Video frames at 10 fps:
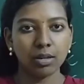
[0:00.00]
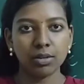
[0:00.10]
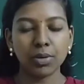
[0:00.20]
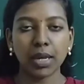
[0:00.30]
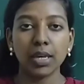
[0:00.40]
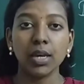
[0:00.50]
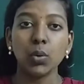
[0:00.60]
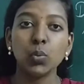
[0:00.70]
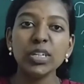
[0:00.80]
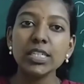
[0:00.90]
Okay,
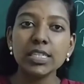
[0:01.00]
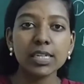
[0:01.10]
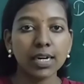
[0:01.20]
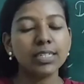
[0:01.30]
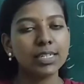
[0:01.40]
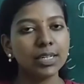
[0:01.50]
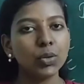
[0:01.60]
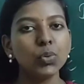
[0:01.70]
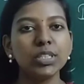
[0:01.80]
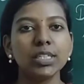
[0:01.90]
we start
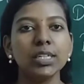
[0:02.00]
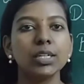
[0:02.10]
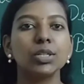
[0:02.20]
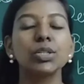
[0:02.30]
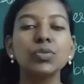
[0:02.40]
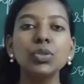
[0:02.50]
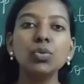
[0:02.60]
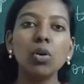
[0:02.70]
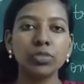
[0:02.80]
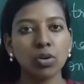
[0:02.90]
with review
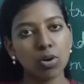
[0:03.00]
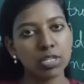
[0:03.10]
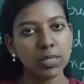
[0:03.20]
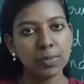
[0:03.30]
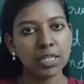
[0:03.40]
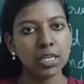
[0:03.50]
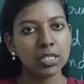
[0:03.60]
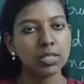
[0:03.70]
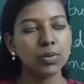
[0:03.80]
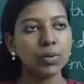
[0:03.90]
of the concepts.
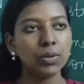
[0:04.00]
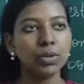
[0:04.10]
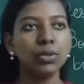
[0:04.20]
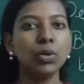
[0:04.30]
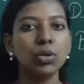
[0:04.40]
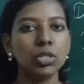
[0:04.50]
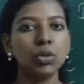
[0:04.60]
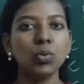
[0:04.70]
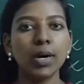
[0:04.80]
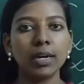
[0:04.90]
So those
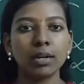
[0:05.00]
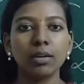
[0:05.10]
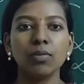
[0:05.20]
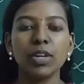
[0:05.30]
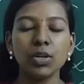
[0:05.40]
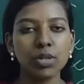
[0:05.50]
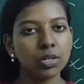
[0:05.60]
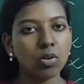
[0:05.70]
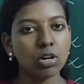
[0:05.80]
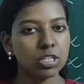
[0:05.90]
who are very good
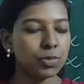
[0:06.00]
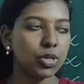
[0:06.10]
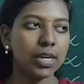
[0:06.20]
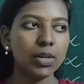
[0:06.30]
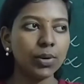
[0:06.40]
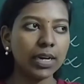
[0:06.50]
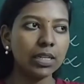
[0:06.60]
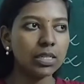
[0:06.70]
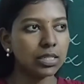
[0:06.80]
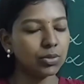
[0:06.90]
in concepts, you can look at
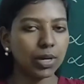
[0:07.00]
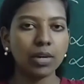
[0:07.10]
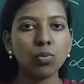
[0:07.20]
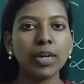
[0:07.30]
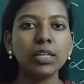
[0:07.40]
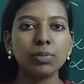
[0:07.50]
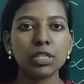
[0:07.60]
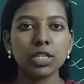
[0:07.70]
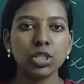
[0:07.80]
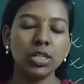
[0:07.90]
this, you can wind up the
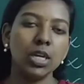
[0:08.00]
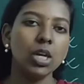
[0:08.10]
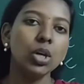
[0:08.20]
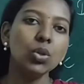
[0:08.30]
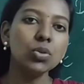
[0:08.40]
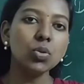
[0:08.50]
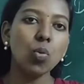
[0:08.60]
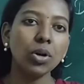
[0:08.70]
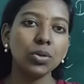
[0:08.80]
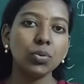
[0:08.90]
session. Those who
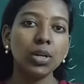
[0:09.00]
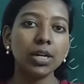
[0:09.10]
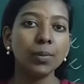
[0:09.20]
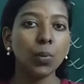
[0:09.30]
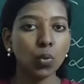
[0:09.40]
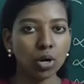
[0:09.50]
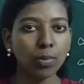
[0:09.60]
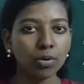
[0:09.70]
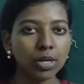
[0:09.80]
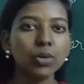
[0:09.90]
want to learn more
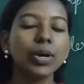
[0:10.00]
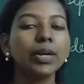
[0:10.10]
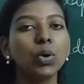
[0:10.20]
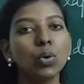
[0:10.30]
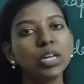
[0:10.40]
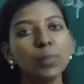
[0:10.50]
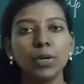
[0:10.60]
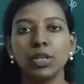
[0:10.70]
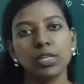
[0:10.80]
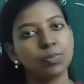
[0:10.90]
about it, you can go deep
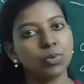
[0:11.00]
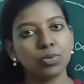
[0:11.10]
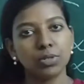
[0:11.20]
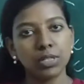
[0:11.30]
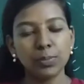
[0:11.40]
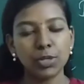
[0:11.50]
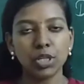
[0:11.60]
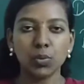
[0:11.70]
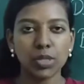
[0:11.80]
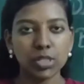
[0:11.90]
into
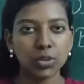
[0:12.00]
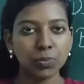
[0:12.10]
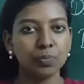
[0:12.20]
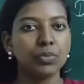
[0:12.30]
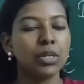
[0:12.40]
the video.